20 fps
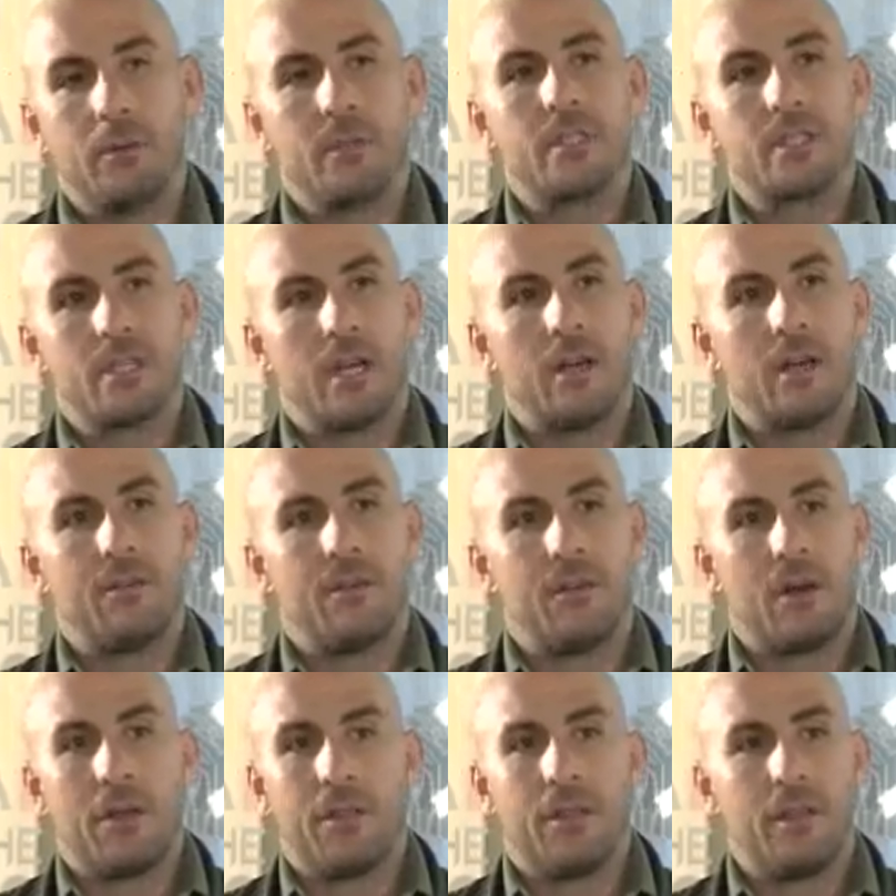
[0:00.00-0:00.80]
stuff,
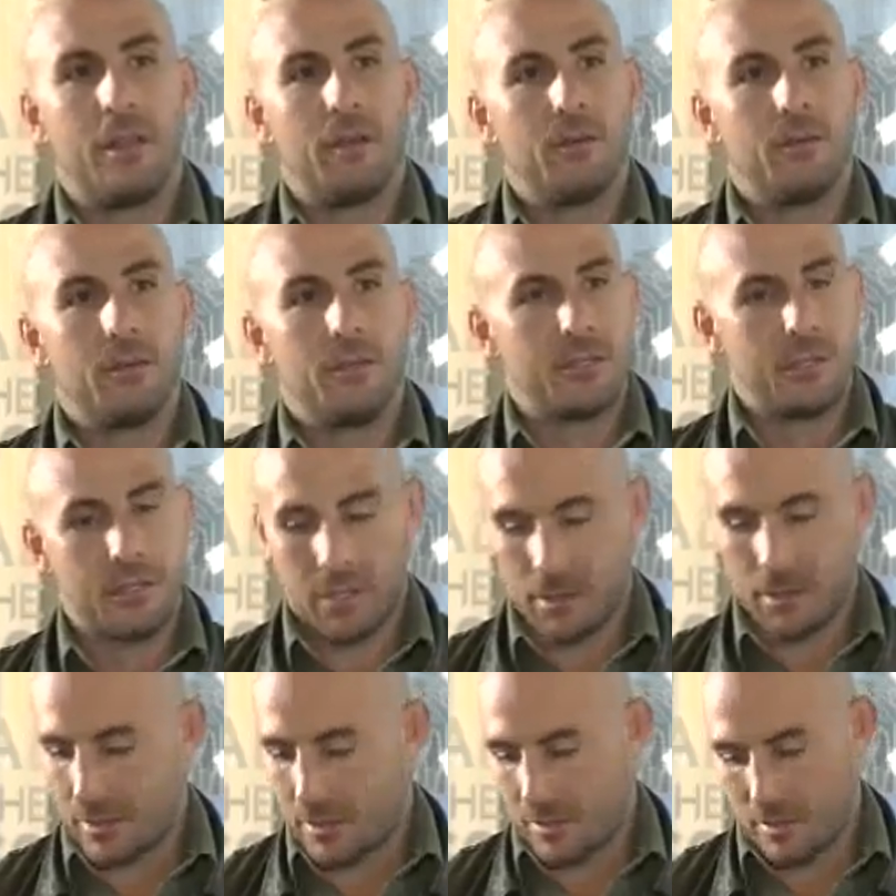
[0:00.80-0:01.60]
I think, was
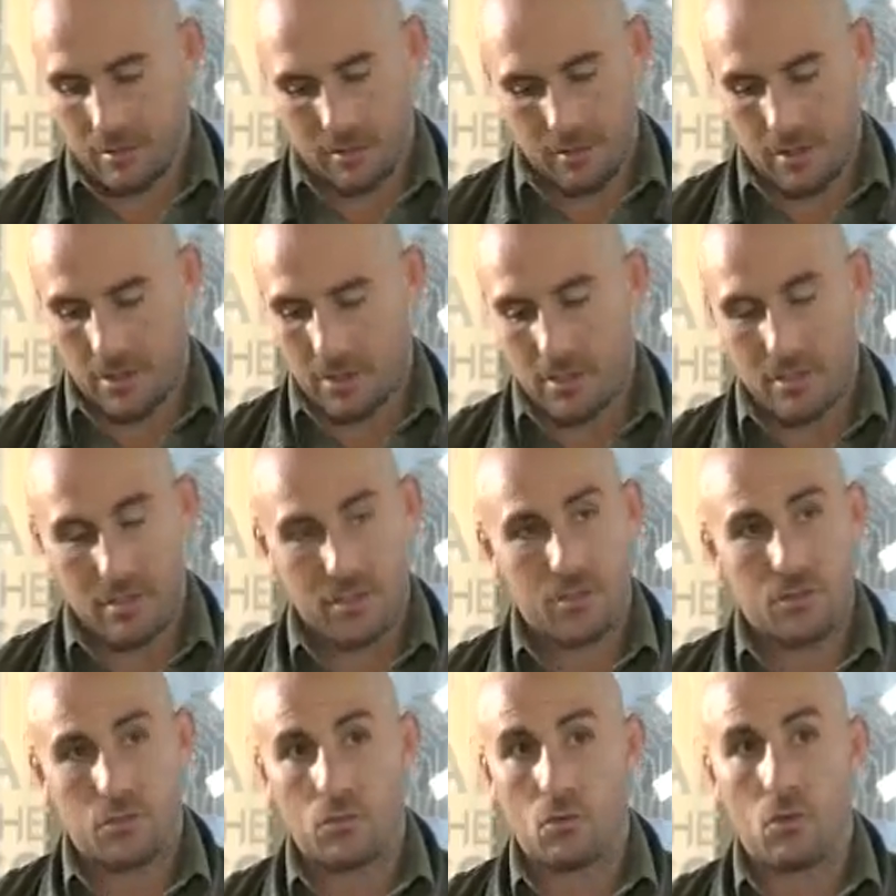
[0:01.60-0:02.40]
just an
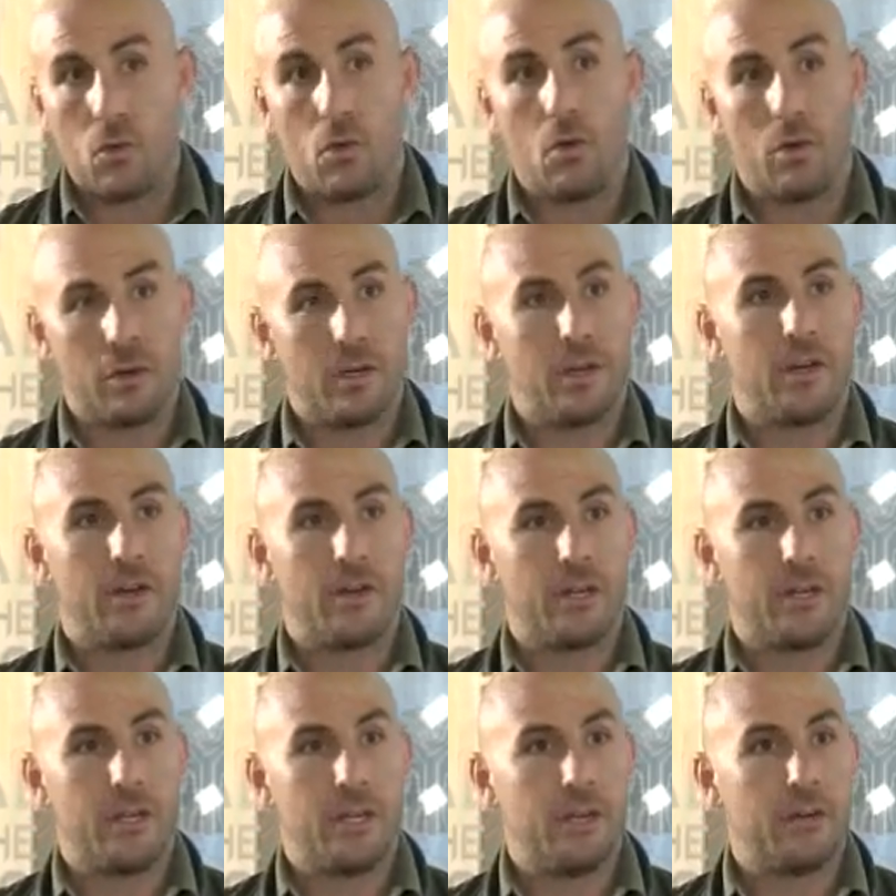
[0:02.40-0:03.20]

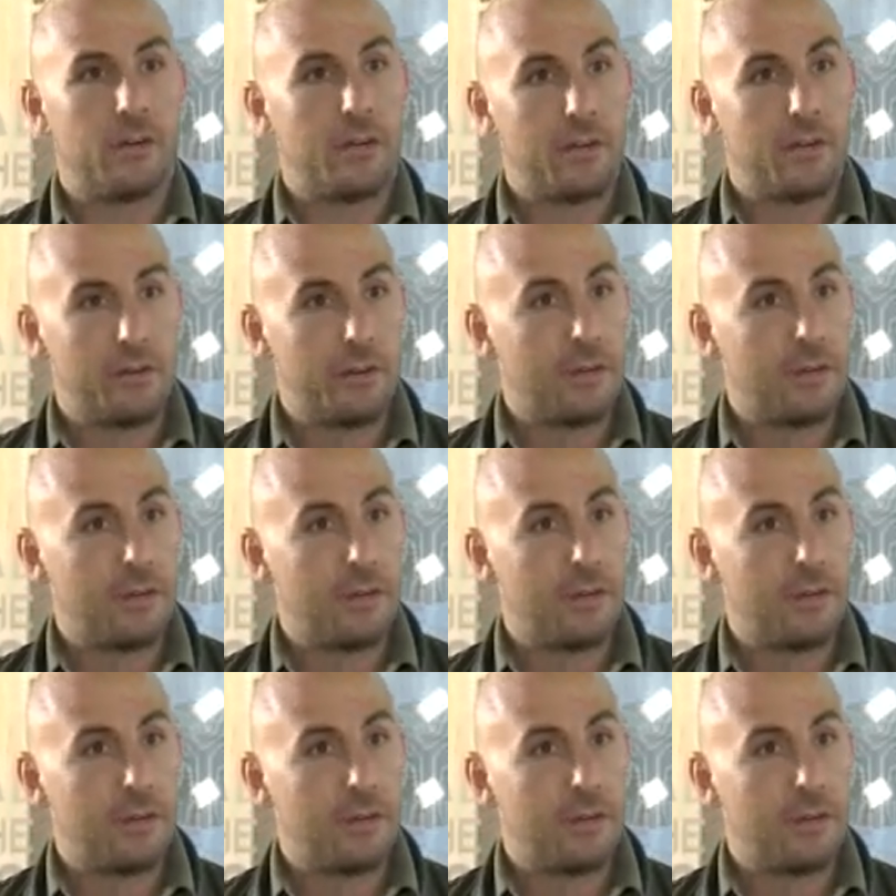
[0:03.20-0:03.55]
extraordinary era